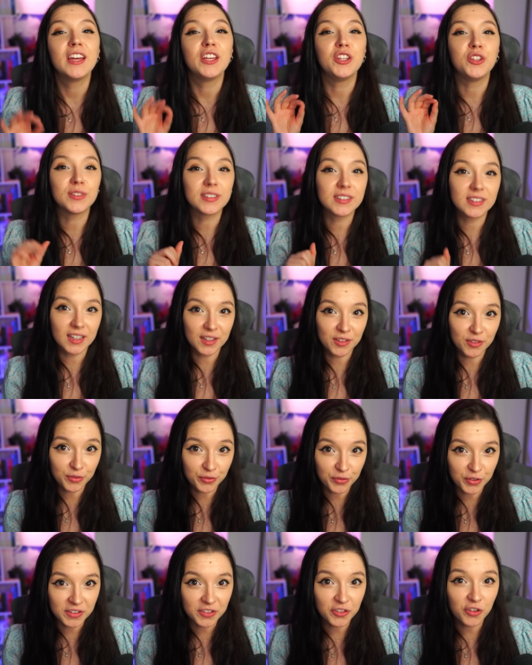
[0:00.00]
you start your
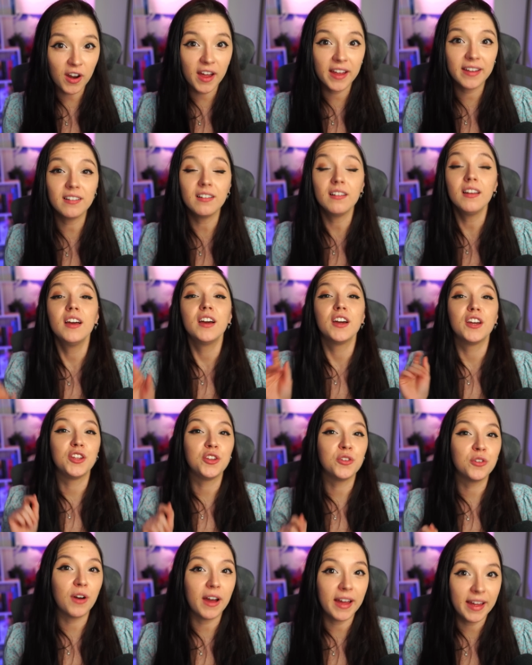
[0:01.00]
free trial,
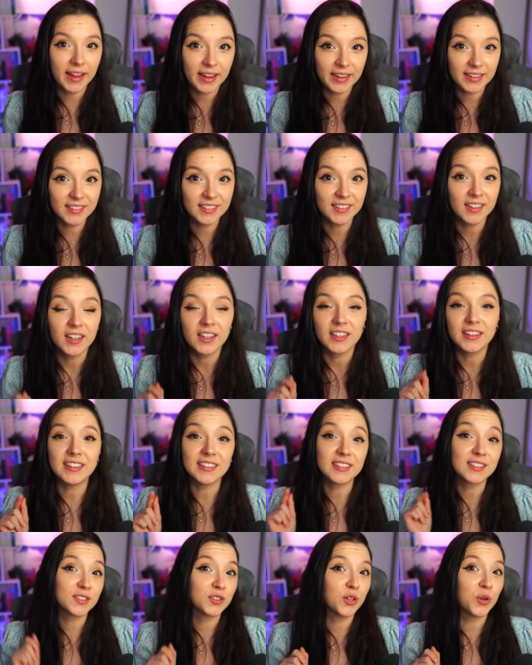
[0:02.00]
you add
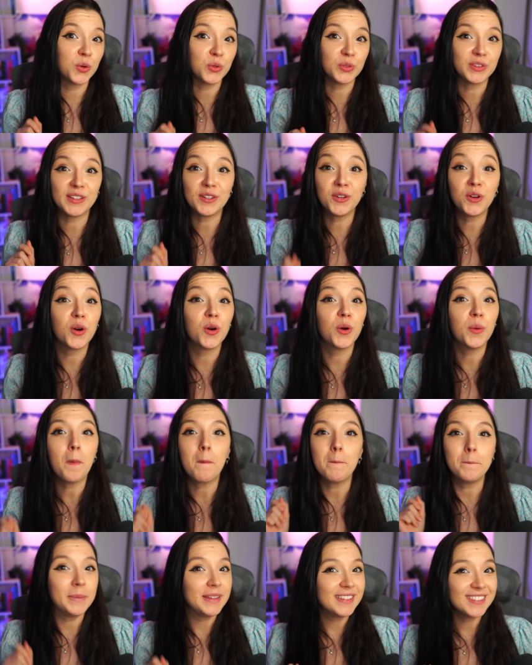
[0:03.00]
this code go
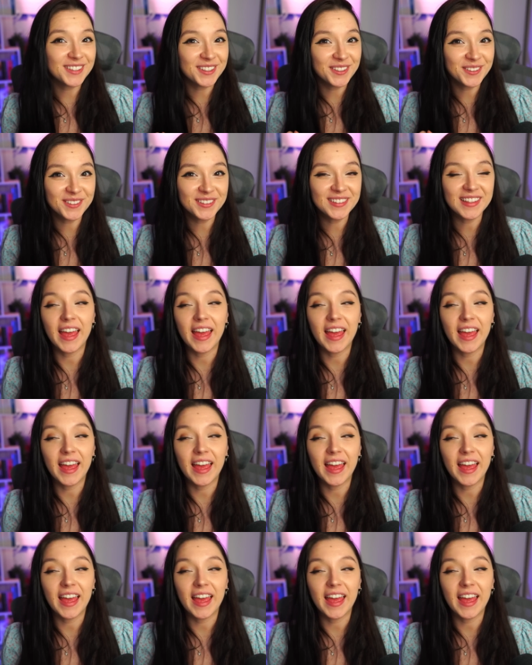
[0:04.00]
bisscute